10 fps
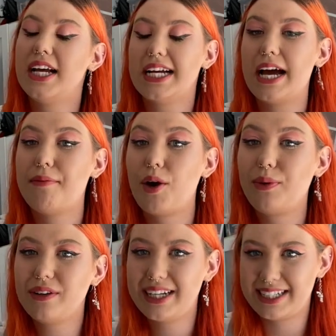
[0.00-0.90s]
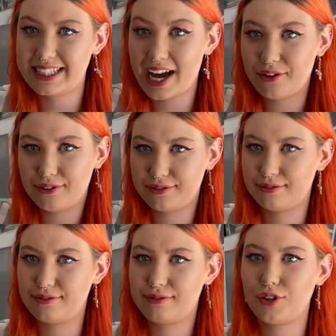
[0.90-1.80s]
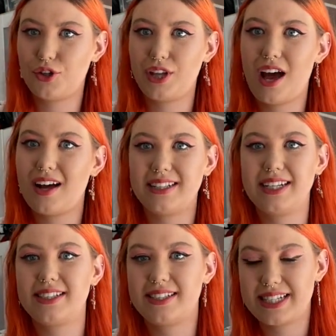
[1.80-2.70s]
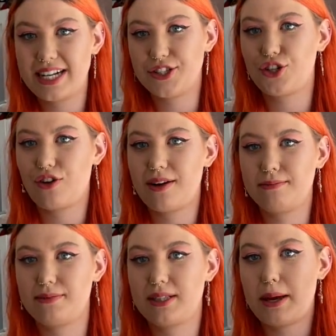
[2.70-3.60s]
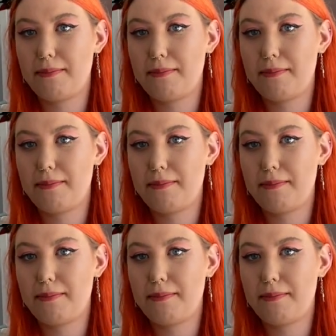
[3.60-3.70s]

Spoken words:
I will list down all the artists' Instagrams